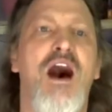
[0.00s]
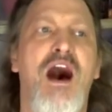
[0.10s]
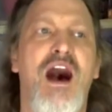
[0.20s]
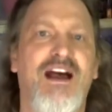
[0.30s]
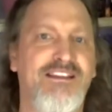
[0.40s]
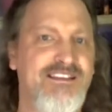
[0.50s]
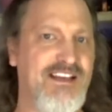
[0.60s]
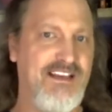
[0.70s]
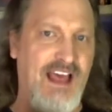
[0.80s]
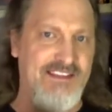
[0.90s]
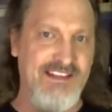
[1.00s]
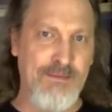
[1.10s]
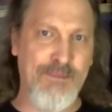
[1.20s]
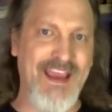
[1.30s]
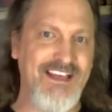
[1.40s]
I think
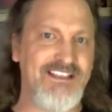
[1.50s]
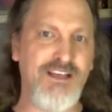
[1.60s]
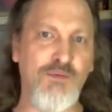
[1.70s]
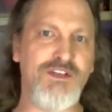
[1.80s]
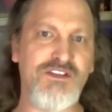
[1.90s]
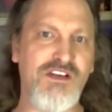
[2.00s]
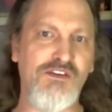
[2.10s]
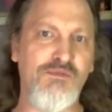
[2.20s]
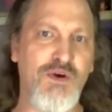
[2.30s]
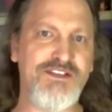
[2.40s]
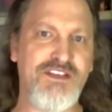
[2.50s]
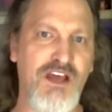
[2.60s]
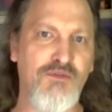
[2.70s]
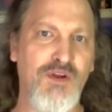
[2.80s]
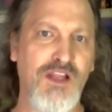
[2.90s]
the pacing was
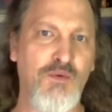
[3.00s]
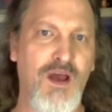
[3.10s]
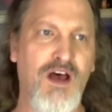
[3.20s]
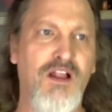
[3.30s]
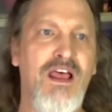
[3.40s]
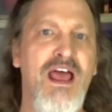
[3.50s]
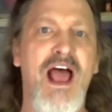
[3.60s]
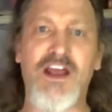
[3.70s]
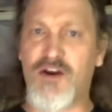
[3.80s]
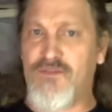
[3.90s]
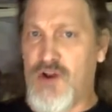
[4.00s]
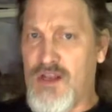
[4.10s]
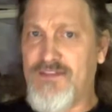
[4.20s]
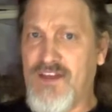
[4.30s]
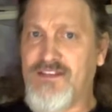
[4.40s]
done really well. And
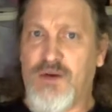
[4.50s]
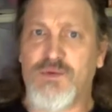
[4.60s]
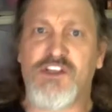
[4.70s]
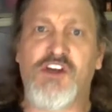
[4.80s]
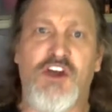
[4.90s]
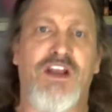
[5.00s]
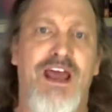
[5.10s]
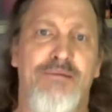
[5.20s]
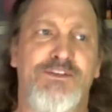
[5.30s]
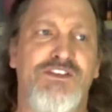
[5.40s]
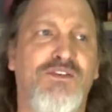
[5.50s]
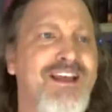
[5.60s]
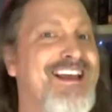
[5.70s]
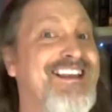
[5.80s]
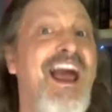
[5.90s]
overall, I thought that it was a good episode.
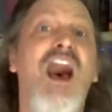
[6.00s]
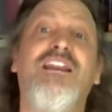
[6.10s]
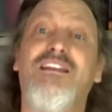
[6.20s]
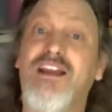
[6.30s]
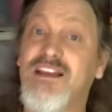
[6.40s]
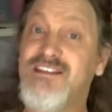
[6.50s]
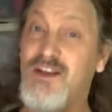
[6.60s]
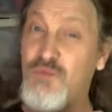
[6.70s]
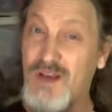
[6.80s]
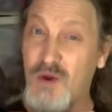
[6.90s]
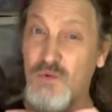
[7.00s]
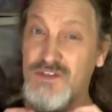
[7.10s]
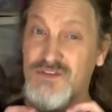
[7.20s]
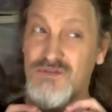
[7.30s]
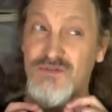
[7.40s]
Not, like I said, what I
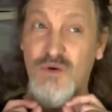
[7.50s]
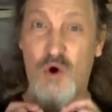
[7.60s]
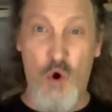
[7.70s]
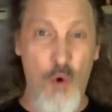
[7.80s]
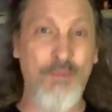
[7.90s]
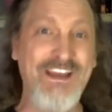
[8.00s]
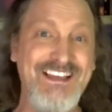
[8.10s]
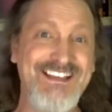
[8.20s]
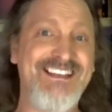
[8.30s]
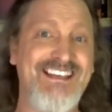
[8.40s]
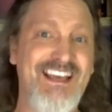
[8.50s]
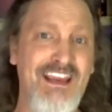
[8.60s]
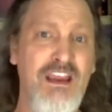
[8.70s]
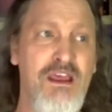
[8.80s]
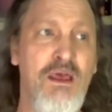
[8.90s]
was hoping to
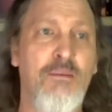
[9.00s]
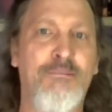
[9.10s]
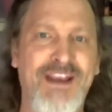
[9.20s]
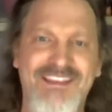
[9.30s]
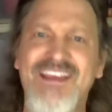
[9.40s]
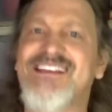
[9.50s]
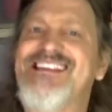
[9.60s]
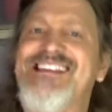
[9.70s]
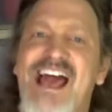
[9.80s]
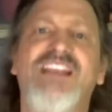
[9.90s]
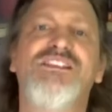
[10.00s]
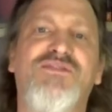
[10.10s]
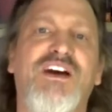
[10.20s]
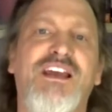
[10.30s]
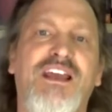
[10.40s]
see, but I think
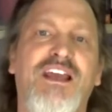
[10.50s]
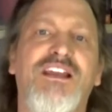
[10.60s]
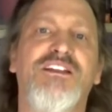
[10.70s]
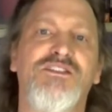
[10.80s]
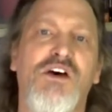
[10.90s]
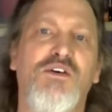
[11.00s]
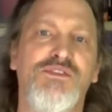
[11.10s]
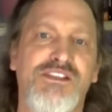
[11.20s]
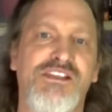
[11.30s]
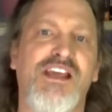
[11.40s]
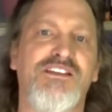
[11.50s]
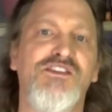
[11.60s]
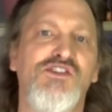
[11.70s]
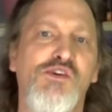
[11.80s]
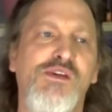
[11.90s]
satisfying in its own sense
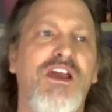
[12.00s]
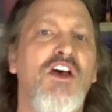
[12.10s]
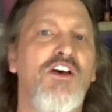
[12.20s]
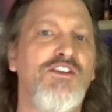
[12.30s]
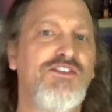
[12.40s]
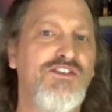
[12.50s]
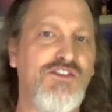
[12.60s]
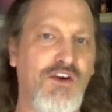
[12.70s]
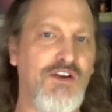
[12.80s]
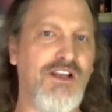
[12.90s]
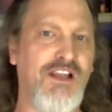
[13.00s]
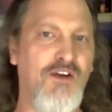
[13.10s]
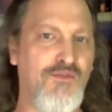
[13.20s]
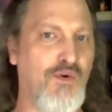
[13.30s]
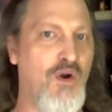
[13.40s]
and showing certainly
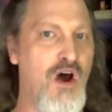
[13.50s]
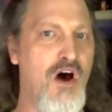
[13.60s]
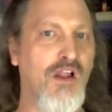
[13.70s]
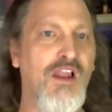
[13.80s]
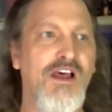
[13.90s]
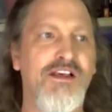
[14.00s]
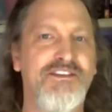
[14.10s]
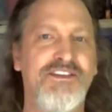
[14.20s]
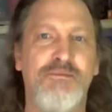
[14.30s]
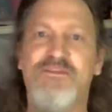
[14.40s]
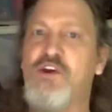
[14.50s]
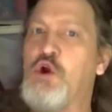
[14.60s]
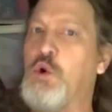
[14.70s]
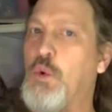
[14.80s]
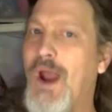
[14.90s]
overall some of the
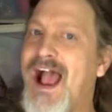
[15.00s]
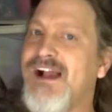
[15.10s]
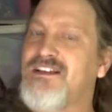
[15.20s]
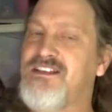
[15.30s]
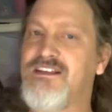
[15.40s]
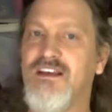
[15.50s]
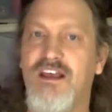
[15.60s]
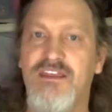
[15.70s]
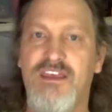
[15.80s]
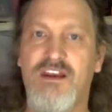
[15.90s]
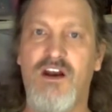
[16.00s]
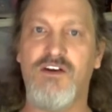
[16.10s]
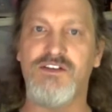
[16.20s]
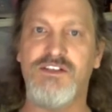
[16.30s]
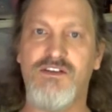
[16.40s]
cracks that
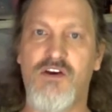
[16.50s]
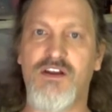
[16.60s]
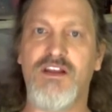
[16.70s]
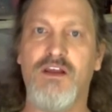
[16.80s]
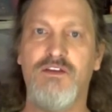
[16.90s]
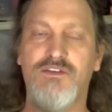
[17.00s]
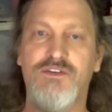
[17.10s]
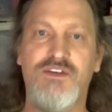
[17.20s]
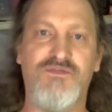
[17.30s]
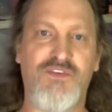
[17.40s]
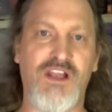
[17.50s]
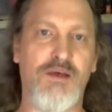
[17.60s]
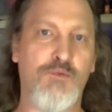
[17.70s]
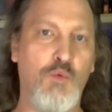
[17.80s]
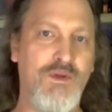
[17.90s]
are starting to
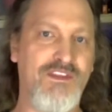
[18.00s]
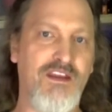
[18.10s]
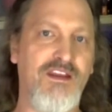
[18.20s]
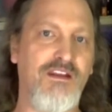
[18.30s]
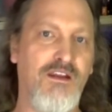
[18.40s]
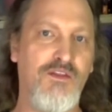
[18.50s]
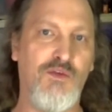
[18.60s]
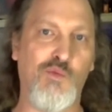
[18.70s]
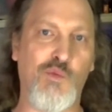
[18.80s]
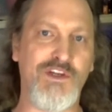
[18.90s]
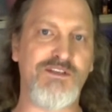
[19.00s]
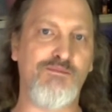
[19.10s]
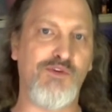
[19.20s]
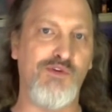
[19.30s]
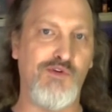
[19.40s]
develop within the
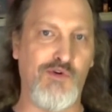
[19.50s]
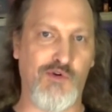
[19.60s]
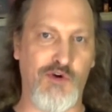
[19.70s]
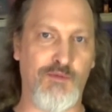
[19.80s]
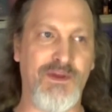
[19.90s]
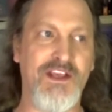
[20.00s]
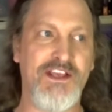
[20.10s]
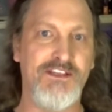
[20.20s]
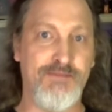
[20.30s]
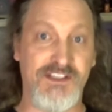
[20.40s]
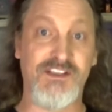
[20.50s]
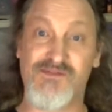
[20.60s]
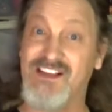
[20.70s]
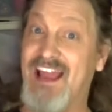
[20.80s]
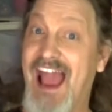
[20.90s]
Whisperer group,
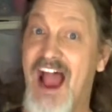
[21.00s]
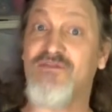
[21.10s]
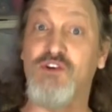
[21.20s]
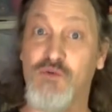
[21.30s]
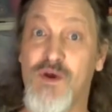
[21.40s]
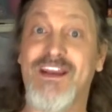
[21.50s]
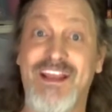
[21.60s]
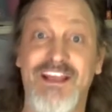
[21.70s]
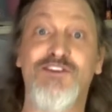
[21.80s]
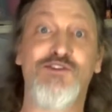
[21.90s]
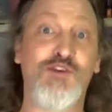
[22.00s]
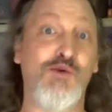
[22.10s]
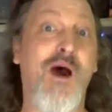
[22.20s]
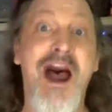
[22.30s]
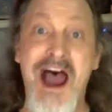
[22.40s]
specifically after running
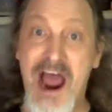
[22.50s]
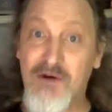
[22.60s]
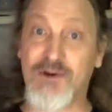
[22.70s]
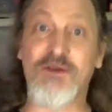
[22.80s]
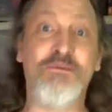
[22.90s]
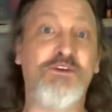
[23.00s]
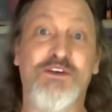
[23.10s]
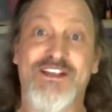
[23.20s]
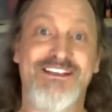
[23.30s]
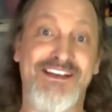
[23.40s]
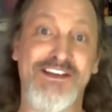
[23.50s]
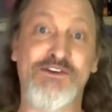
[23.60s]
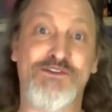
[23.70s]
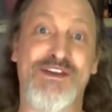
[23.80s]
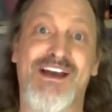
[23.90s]
into our communities in
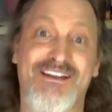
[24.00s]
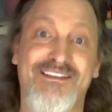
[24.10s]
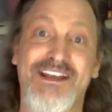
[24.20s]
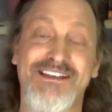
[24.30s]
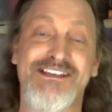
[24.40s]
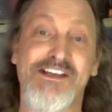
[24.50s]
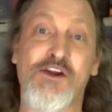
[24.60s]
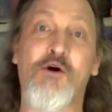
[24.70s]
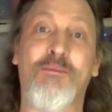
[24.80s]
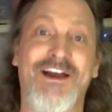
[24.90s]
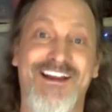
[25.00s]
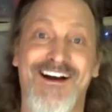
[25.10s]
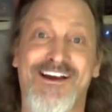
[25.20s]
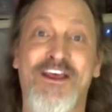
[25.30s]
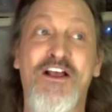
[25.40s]
Hillside and then seeing, oh my
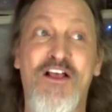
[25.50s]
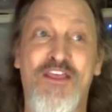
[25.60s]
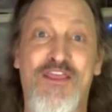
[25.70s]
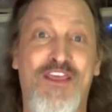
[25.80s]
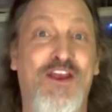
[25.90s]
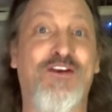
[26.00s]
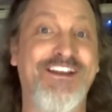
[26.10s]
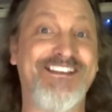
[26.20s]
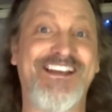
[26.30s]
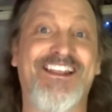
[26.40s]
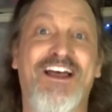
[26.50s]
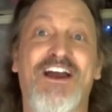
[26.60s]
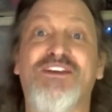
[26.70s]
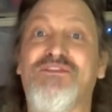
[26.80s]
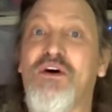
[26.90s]
God, there is a
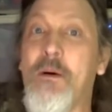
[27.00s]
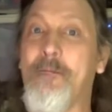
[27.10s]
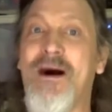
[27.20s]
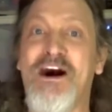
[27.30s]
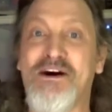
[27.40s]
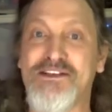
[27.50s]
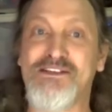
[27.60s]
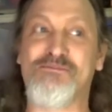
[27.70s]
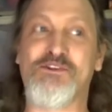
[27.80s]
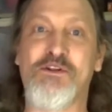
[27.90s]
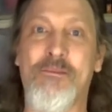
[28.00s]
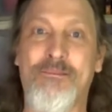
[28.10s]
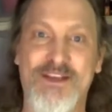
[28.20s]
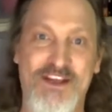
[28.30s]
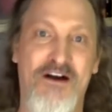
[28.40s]
life possible
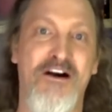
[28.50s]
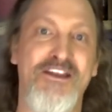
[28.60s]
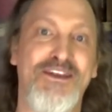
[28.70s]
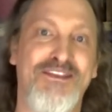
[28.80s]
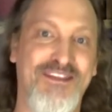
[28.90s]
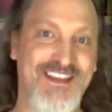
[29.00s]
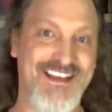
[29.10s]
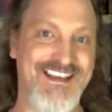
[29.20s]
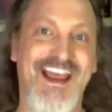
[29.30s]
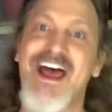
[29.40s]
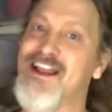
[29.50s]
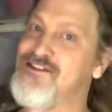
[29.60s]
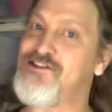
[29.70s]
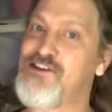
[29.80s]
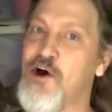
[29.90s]
beyond the dead.
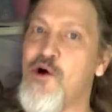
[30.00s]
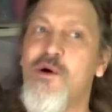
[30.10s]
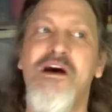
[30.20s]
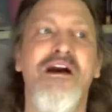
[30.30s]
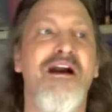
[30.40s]
So,